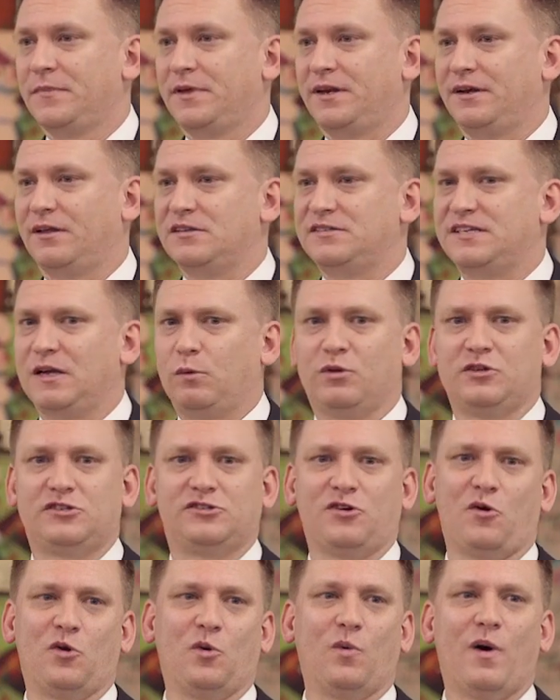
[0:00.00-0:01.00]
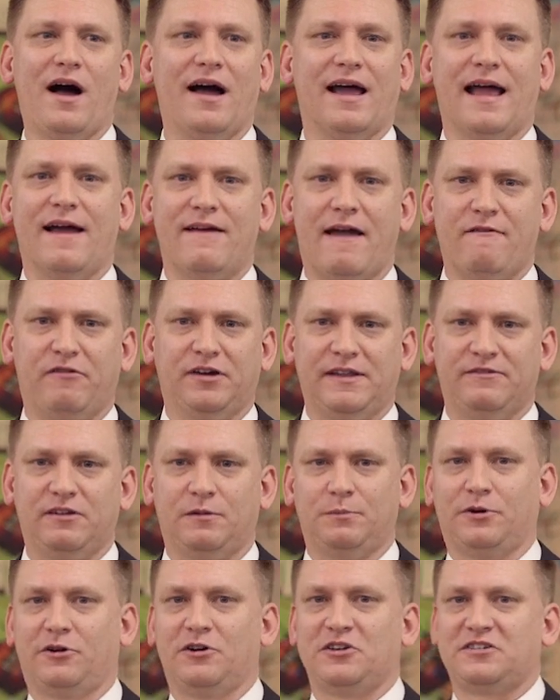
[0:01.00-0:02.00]
And I'll say, well, so do I. Every
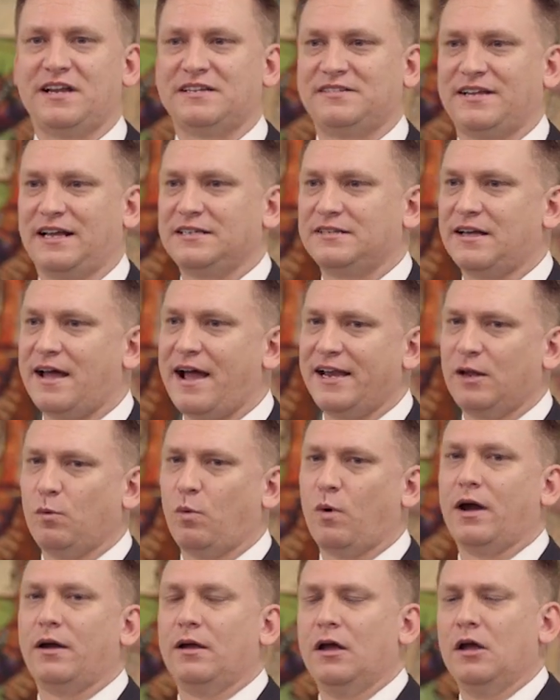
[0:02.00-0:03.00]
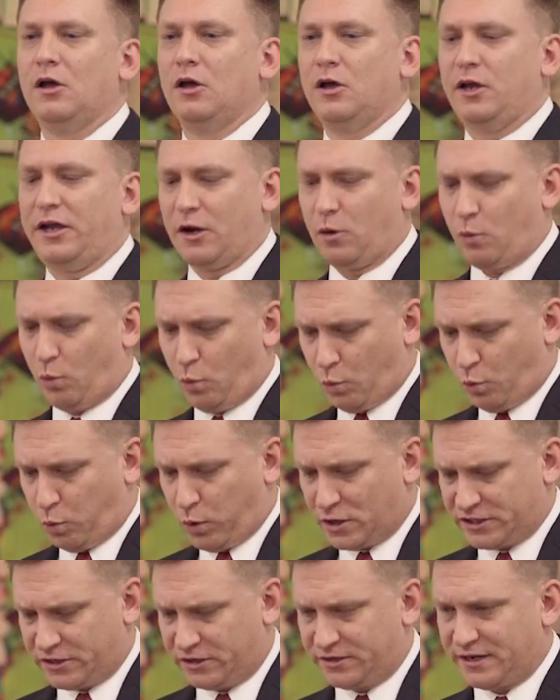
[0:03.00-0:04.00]
living person has anxiety.
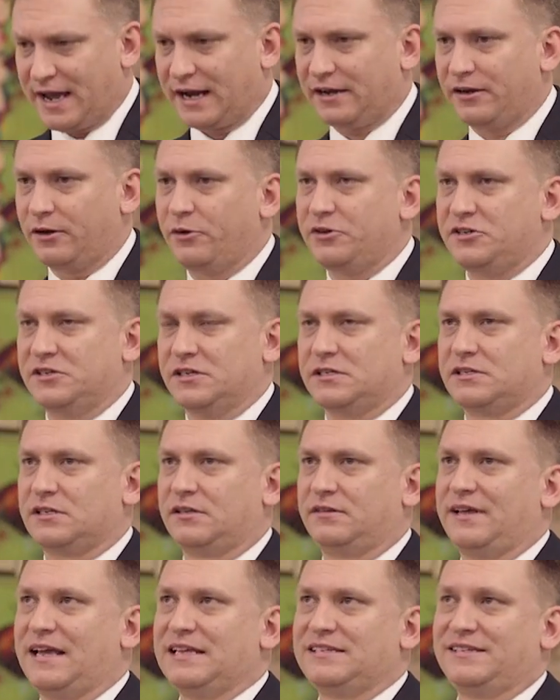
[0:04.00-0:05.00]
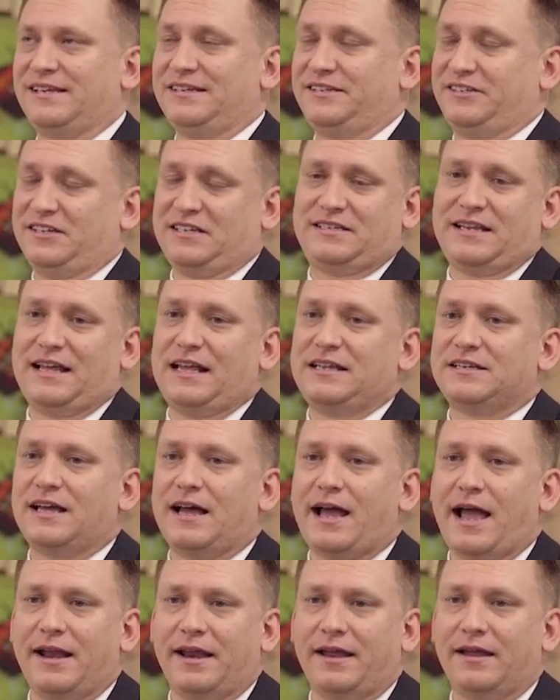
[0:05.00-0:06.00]
What's their diagnosis? And they say, just
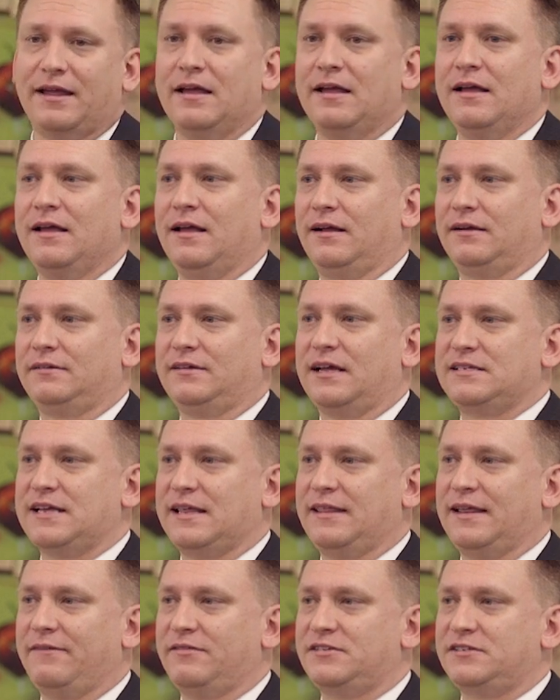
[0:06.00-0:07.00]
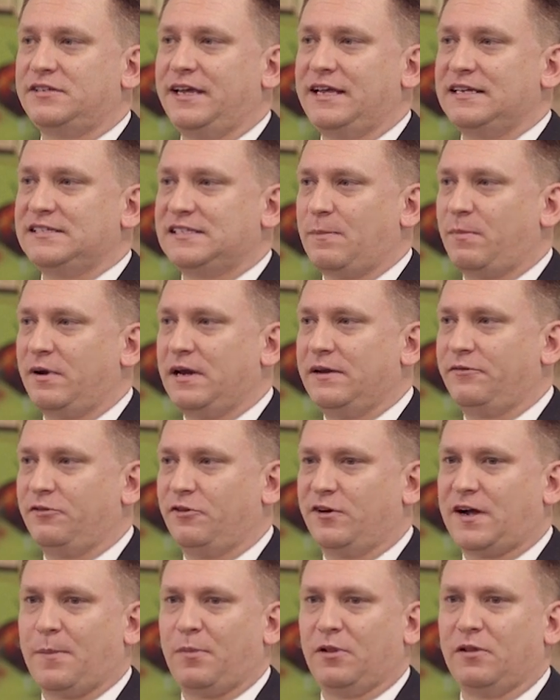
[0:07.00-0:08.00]
anxiety. And they say they've seen somebody
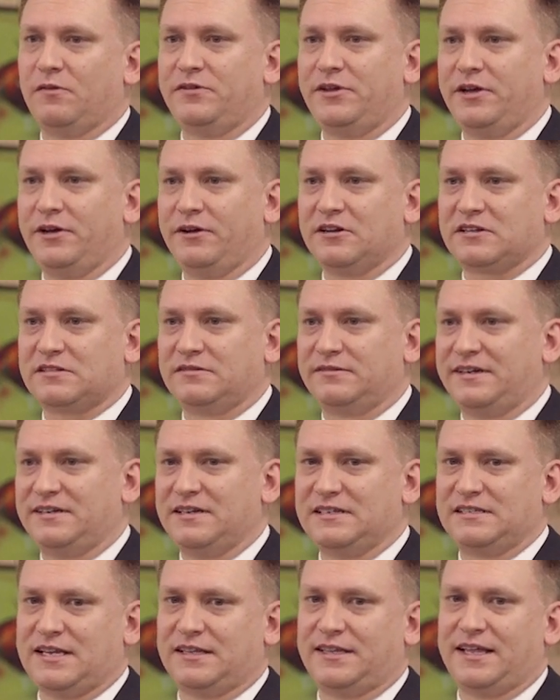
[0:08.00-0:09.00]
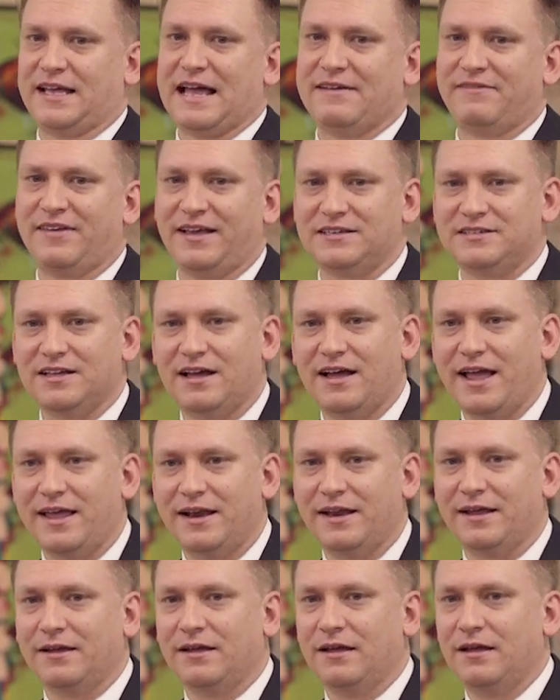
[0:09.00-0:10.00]
for a couple of years and they just said they have
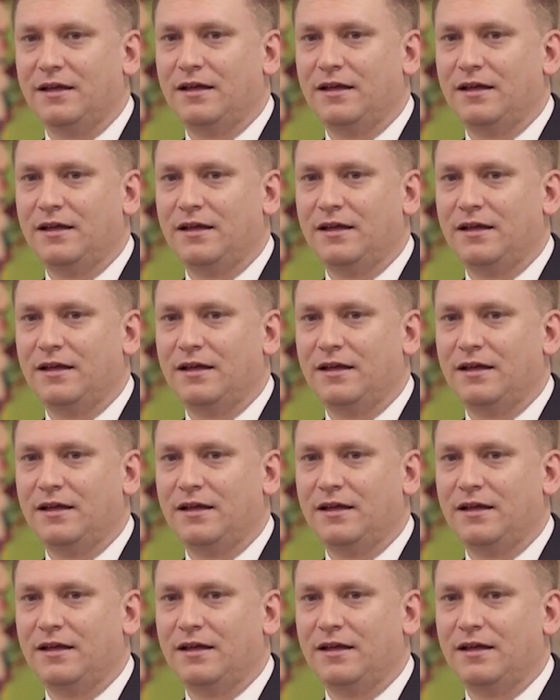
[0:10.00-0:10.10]
anxiety.